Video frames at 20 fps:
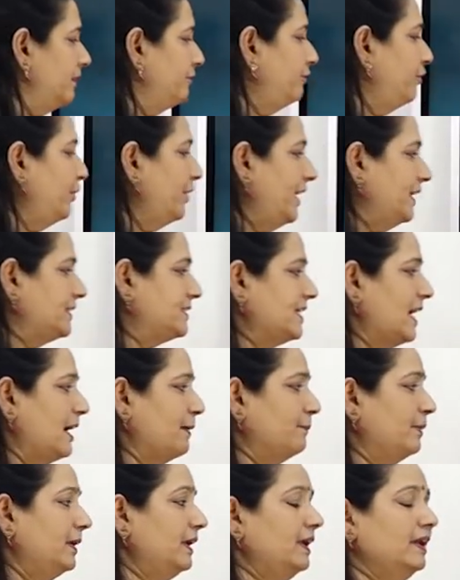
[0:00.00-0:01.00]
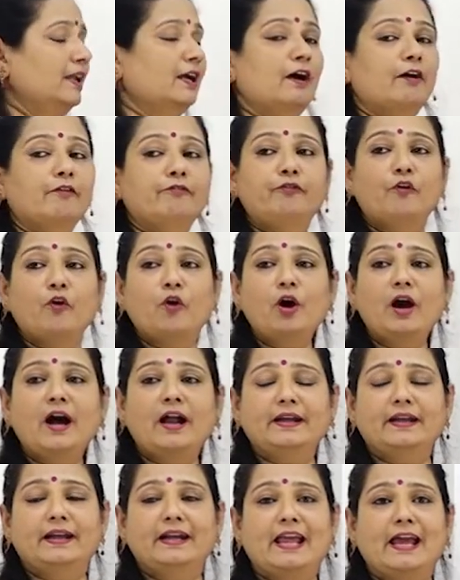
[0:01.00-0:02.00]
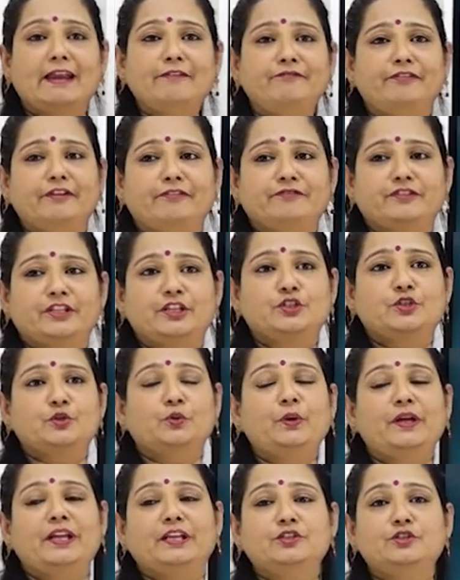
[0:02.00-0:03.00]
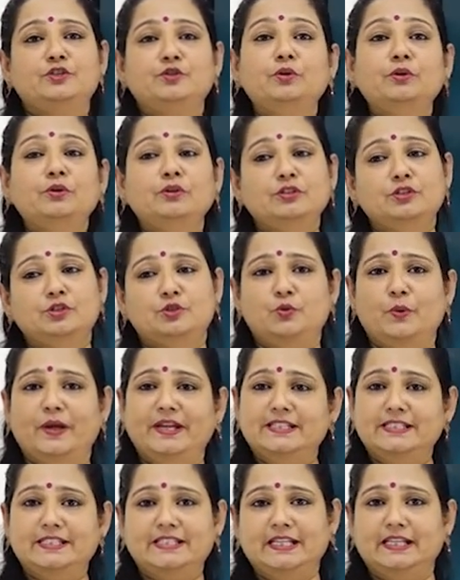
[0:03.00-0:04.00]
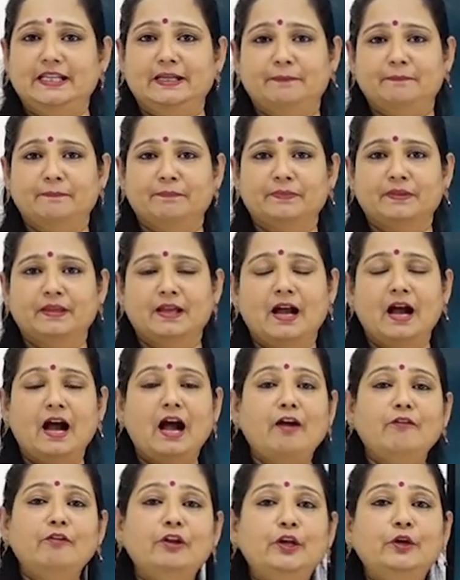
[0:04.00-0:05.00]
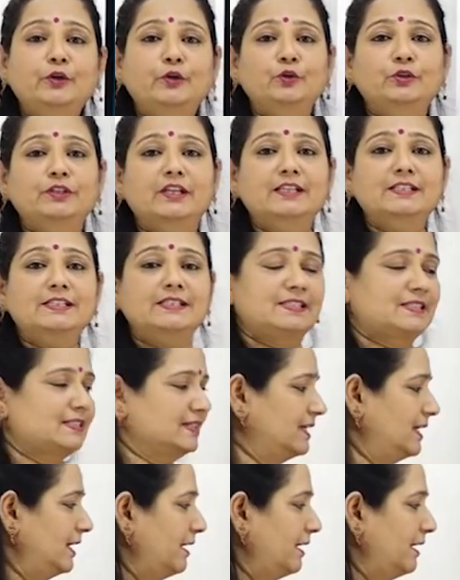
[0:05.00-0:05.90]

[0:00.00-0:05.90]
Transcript: For example, 452 into 20. How will you do this?